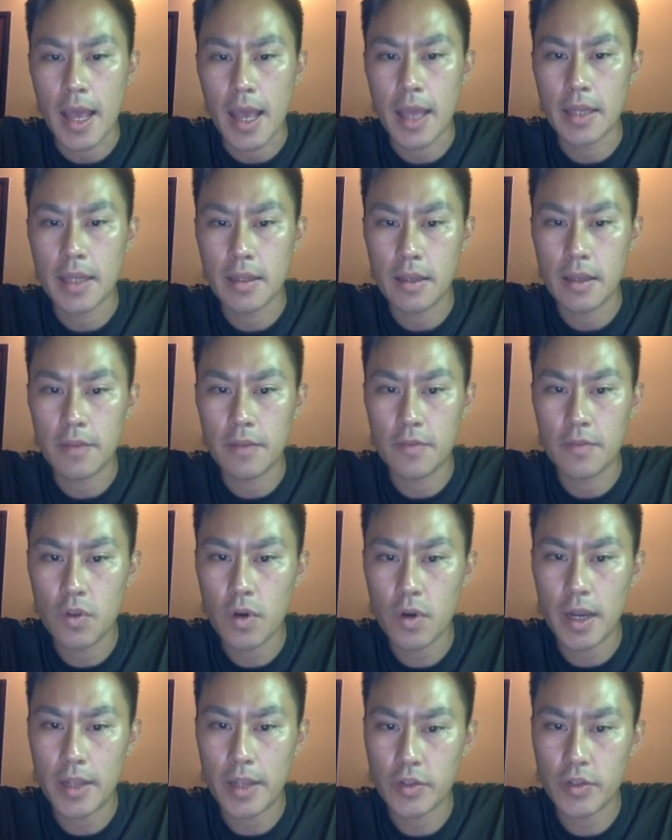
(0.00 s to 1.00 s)
And if
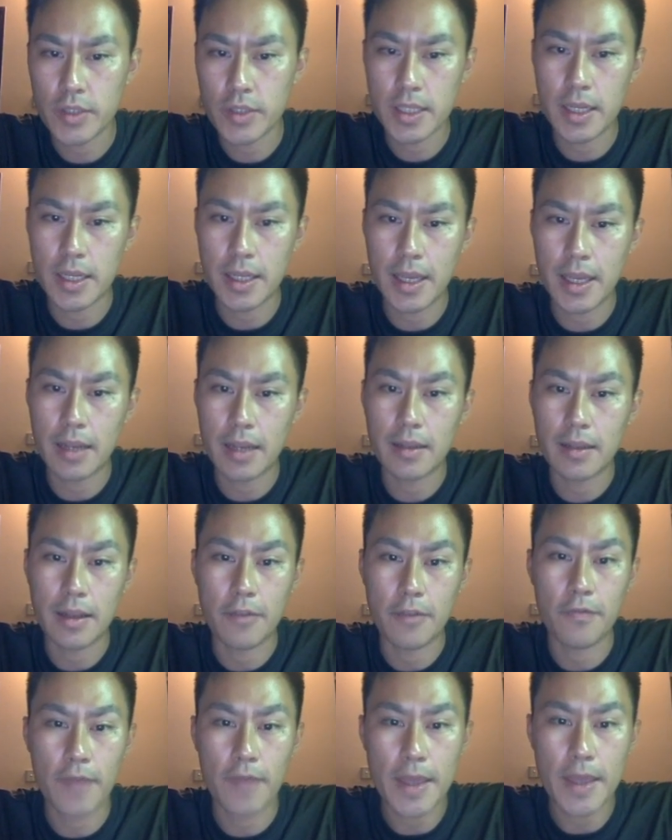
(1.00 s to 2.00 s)
you're interested in getting
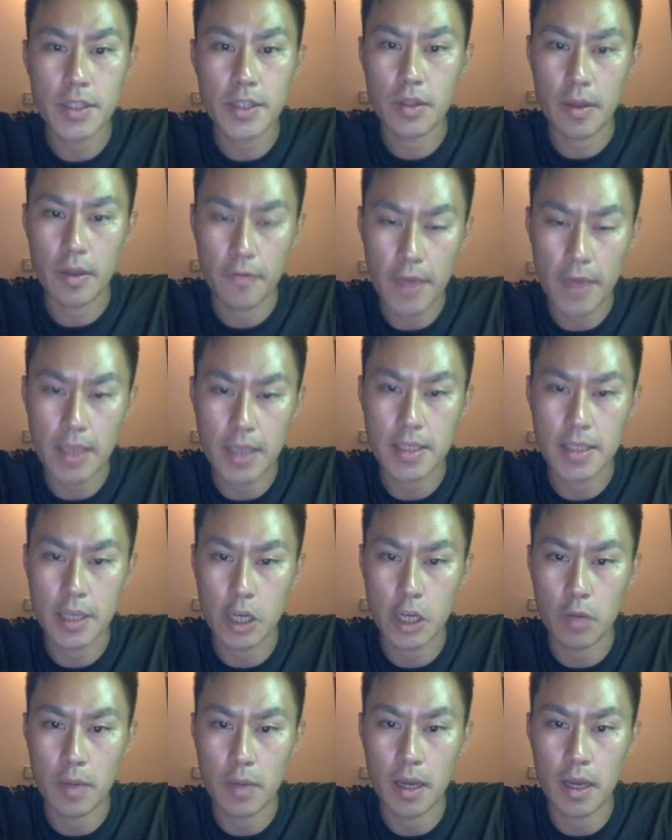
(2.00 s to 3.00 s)
like face-to-face
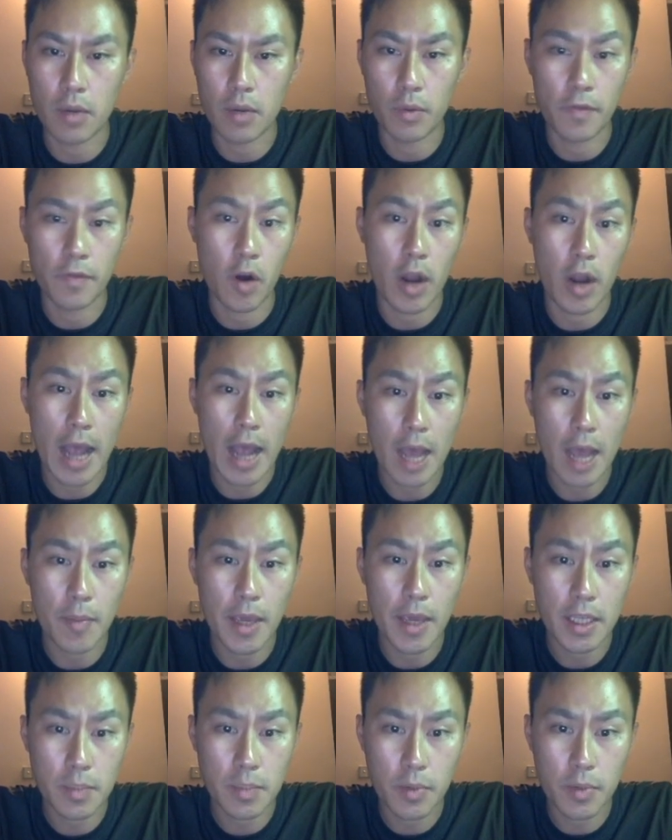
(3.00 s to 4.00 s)
help with our IB
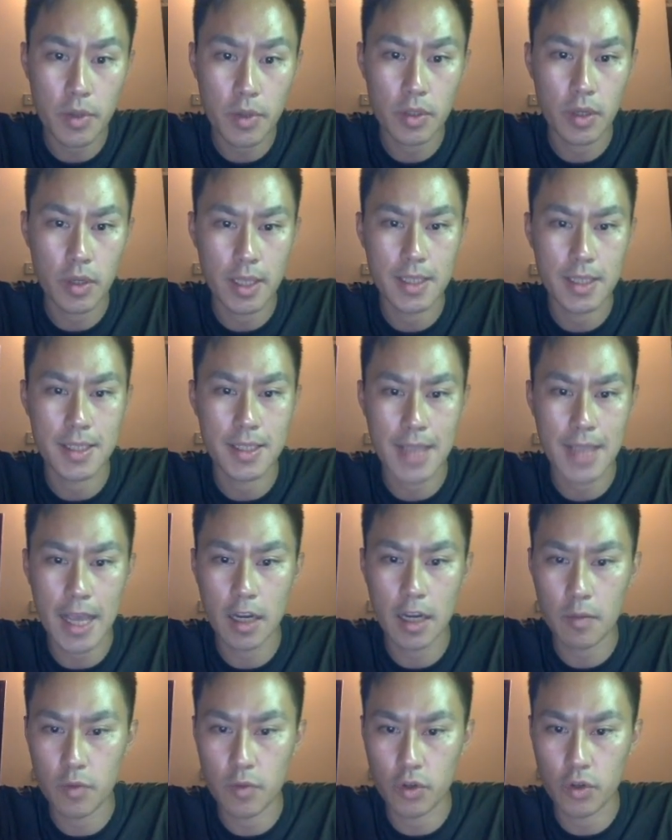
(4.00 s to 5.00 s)
expert, you can sign
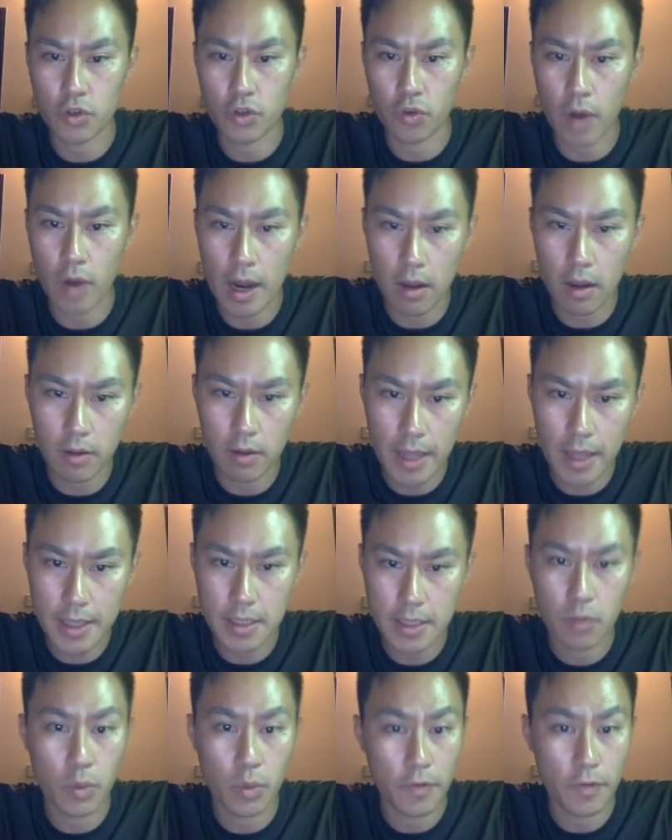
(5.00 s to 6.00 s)
up your trial
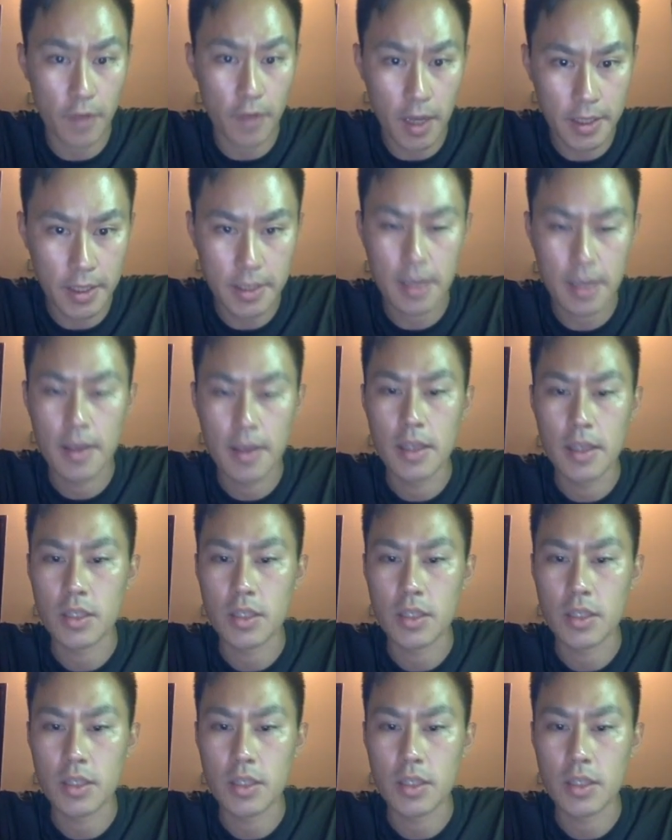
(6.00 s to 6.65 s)
lesson with us.